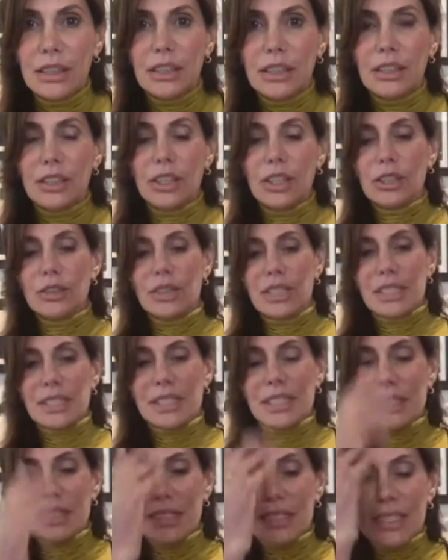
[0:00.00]
You know, this
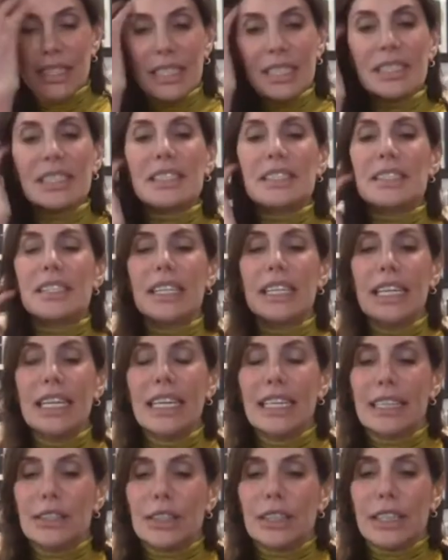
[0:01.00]
is,
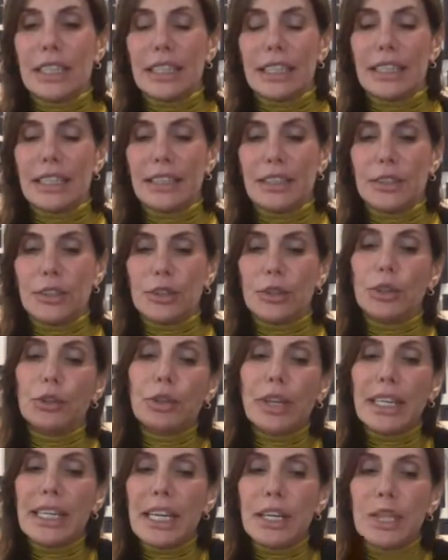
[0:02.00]
you know, you
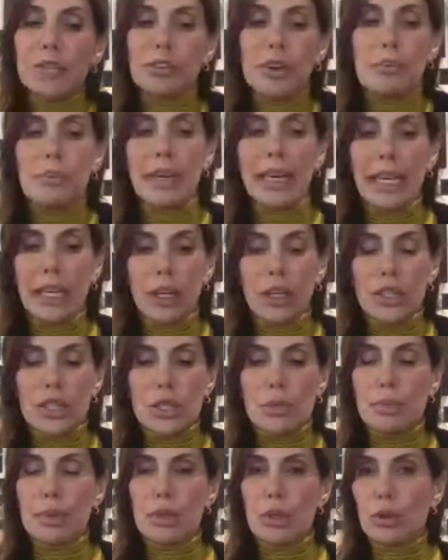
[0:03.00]
can hear from many
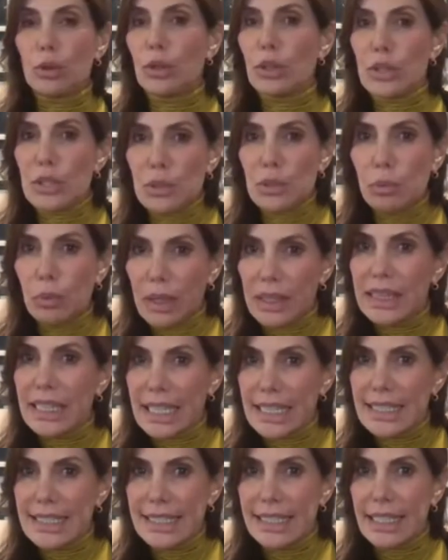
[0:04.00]
entrepreneurs what they
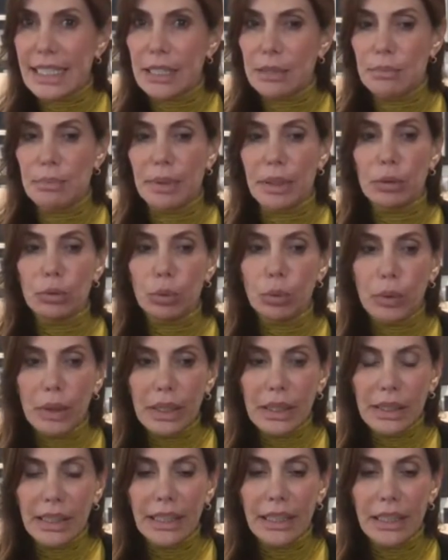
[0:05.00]
did, but
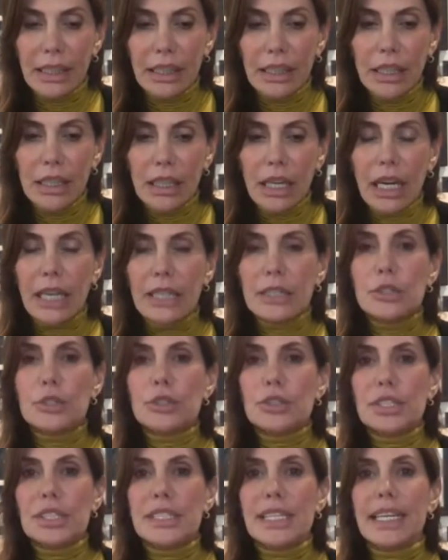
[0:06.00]
really
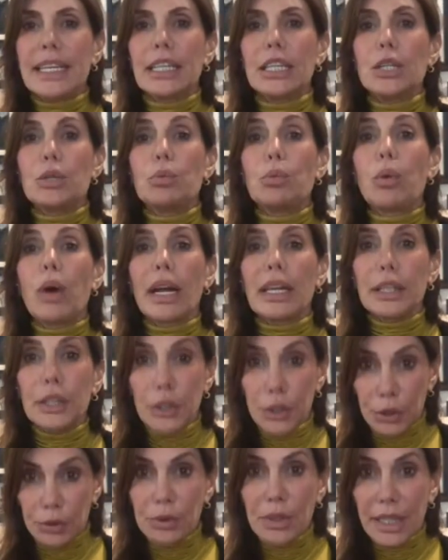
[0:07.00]
understanding what
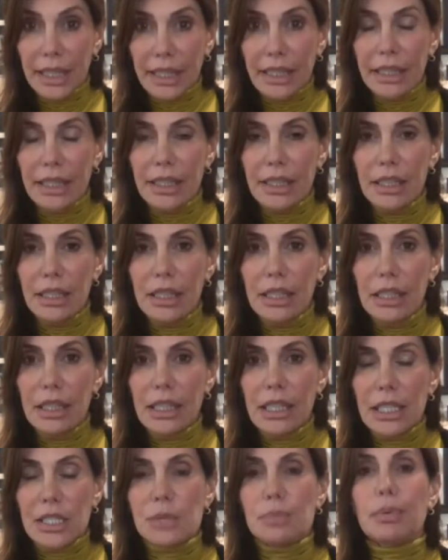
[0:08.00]
you need
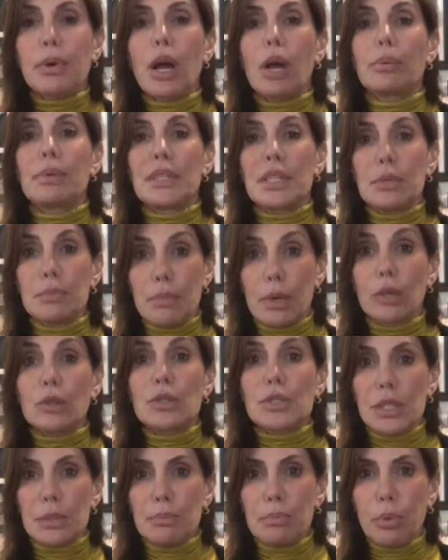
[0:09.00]
is probably the
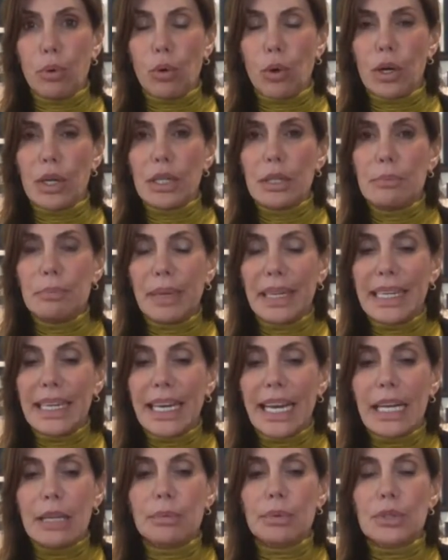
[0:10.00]
most important. Being
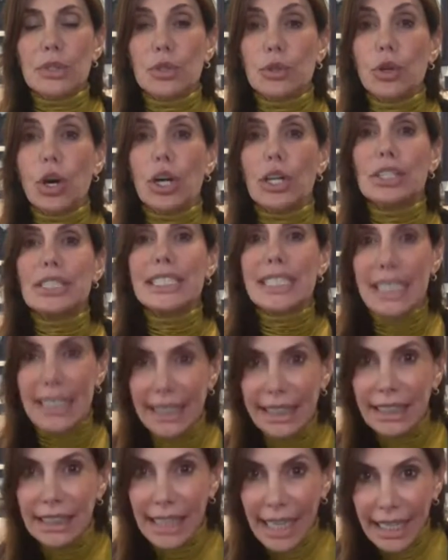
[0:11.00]
able to
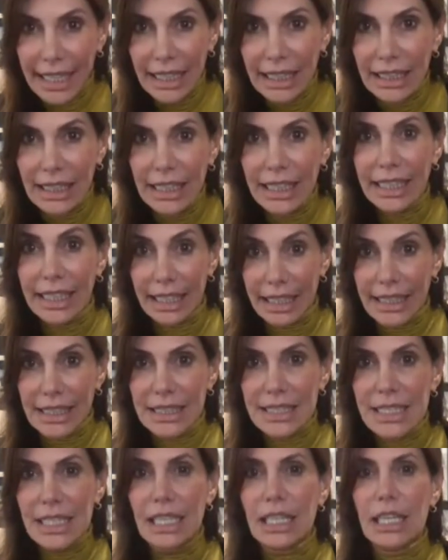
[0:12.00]
articulate
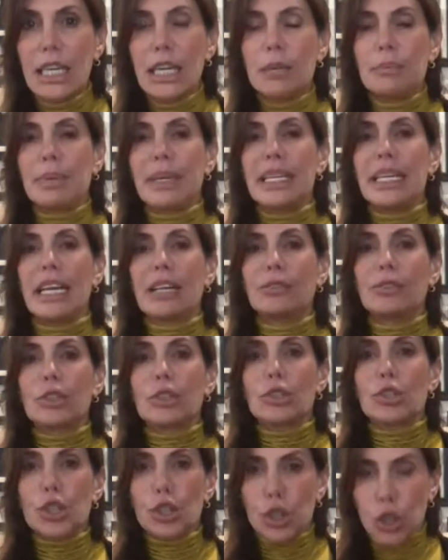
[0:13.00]
it, being able to
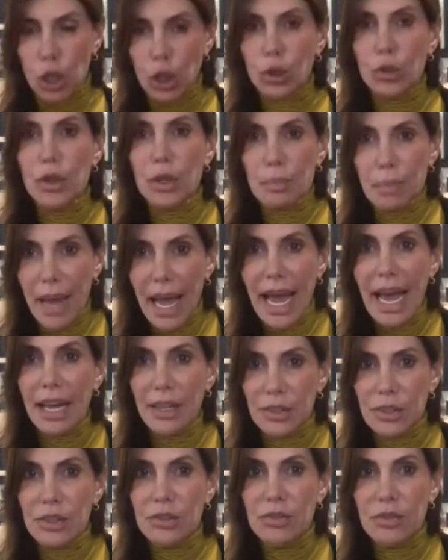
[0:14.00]
show the
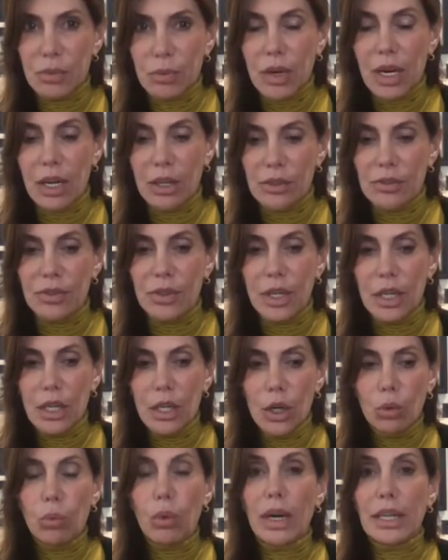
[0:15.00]
path of
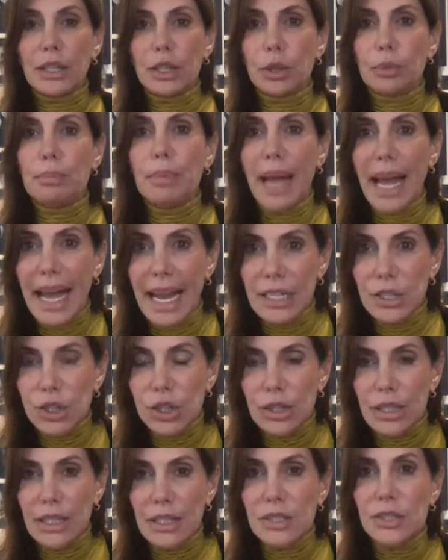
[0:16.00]
what your
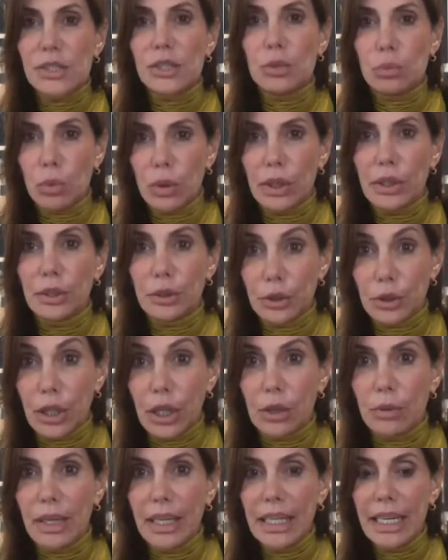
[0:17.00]
passion is and where you're
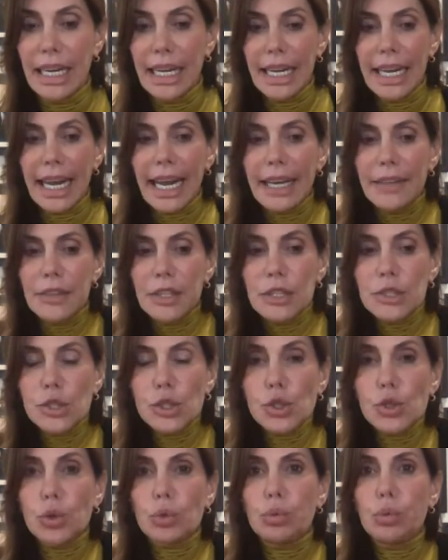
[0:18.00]
going, and then
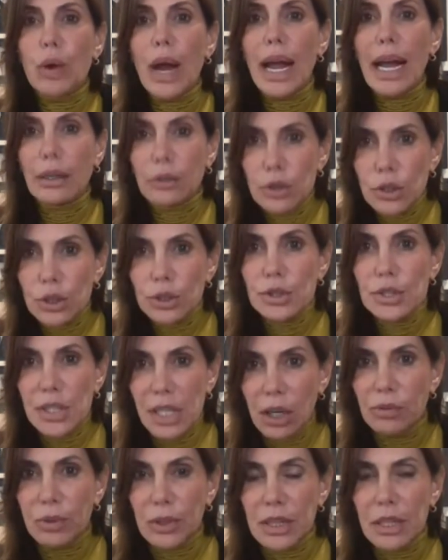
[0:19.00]
surround
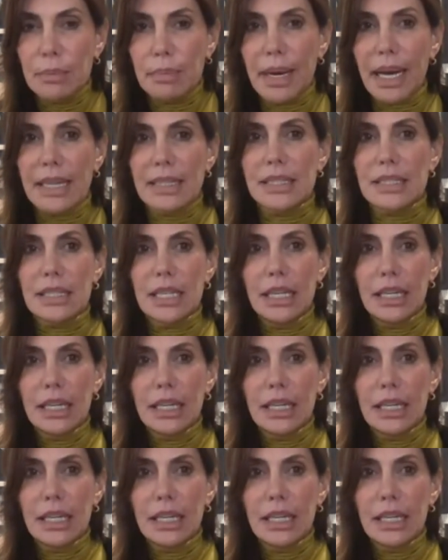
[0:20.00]
yourself with the best.